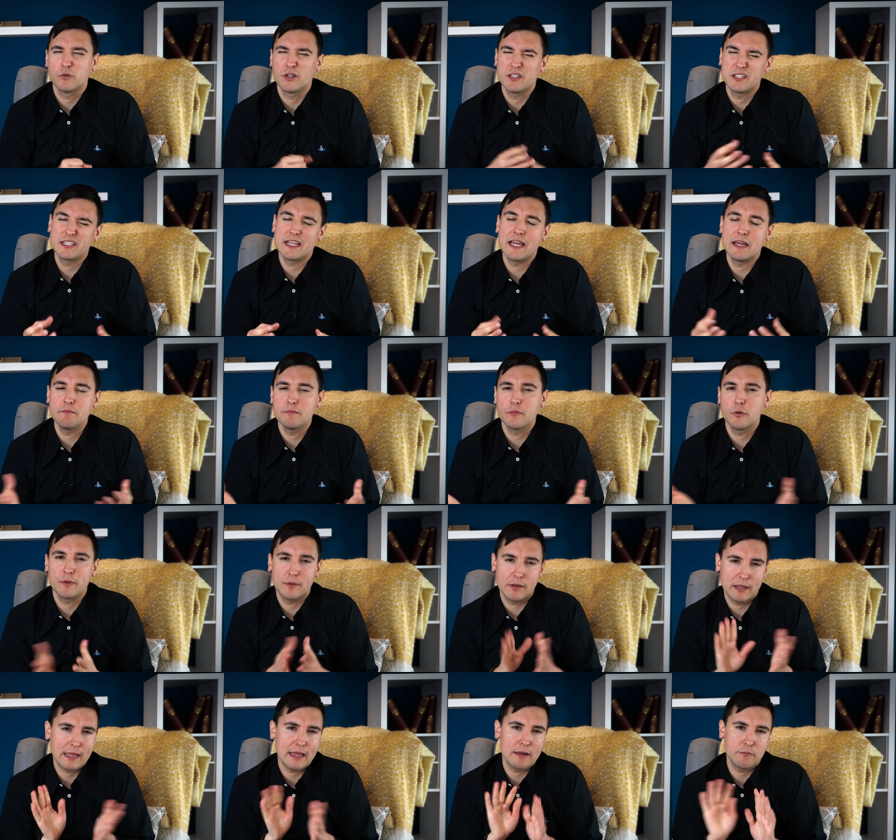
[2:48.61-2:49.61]
Well, it's 10, but
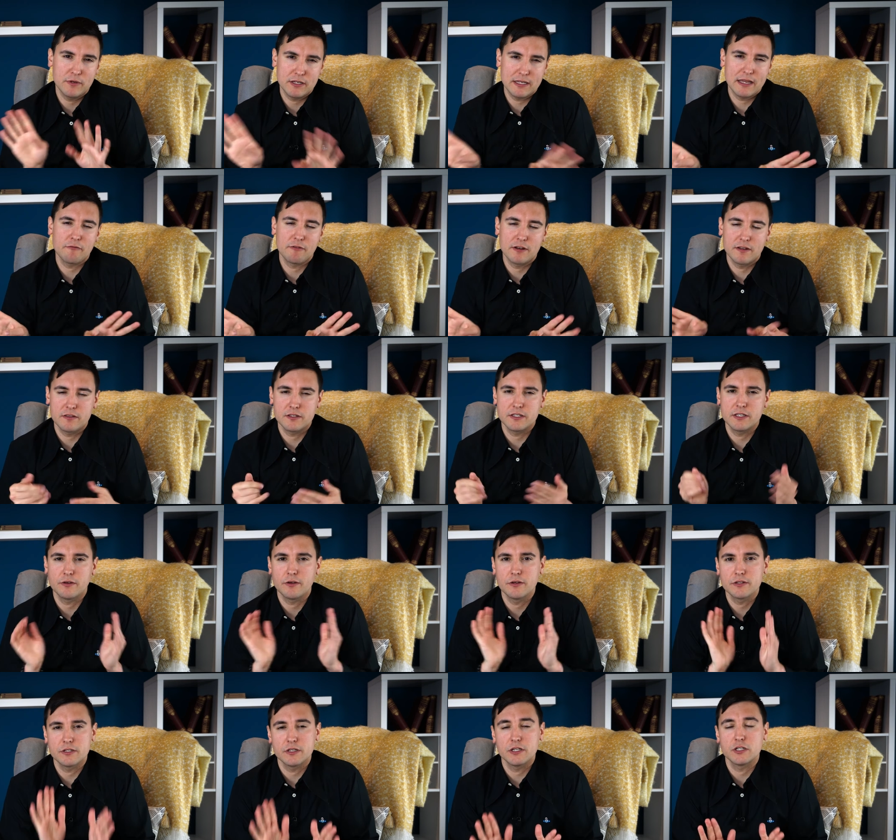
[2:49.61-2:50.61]
we get rid of the
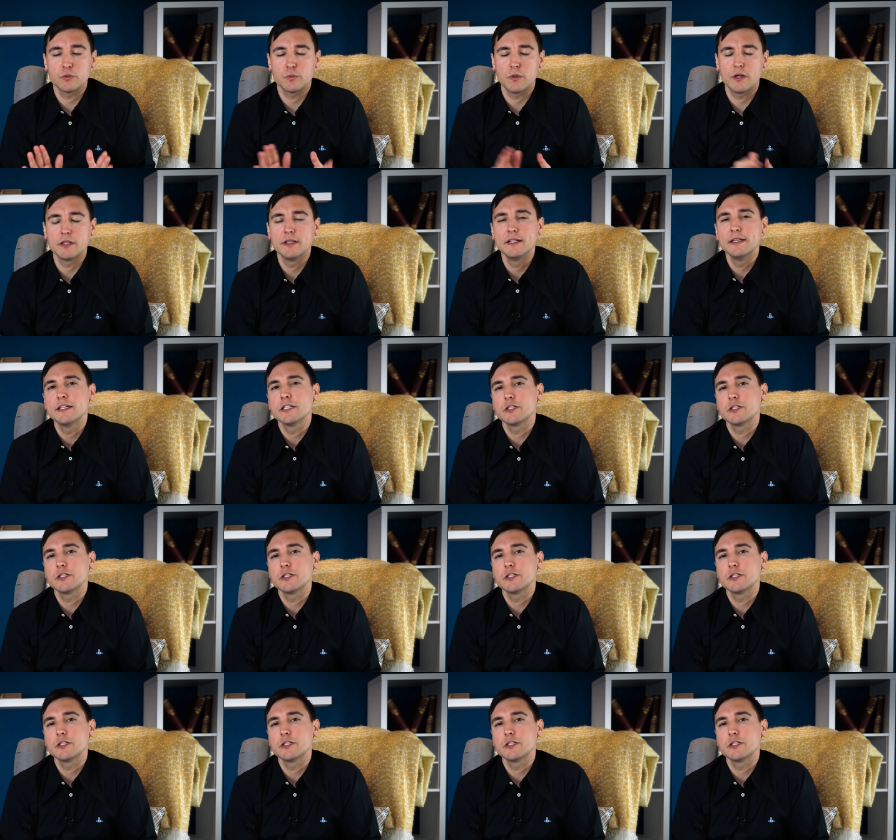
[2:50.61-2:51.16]
zeros and it's 1.